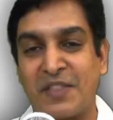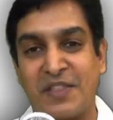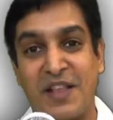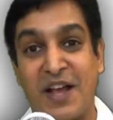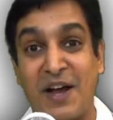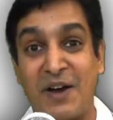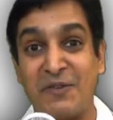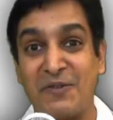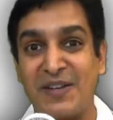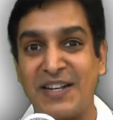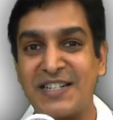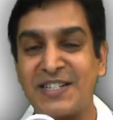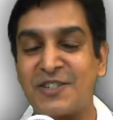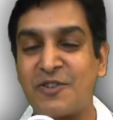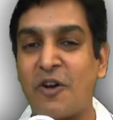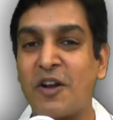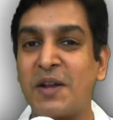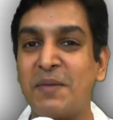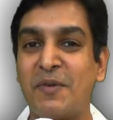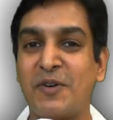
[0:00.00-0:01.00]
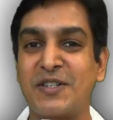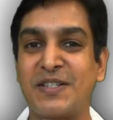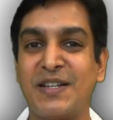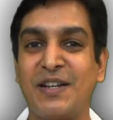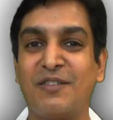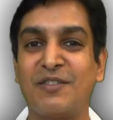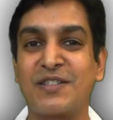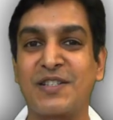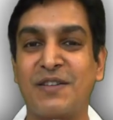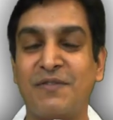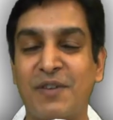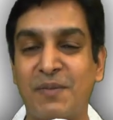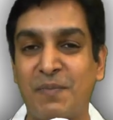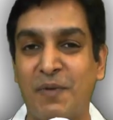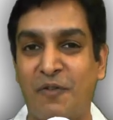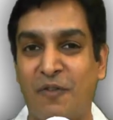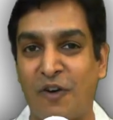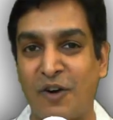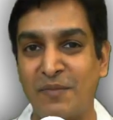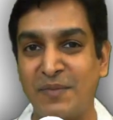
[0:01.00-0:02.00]
Now, let's talk about SQL Server
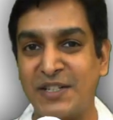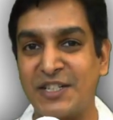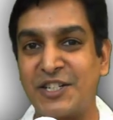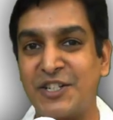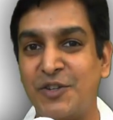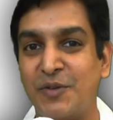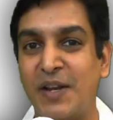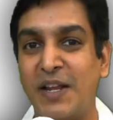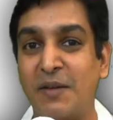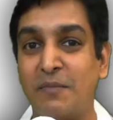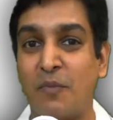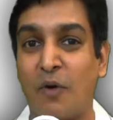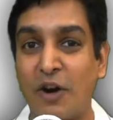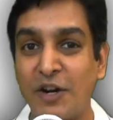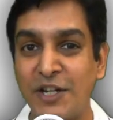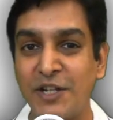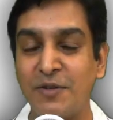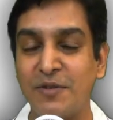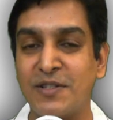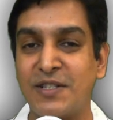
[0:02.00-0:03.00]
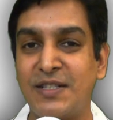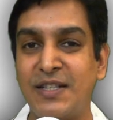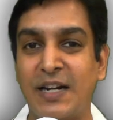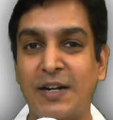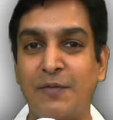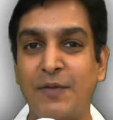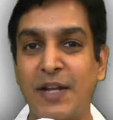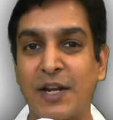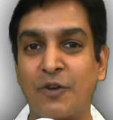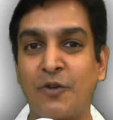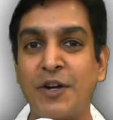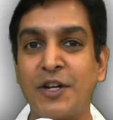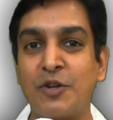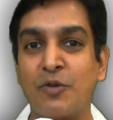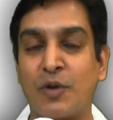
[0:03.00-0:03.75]
performance tuning modules that we are going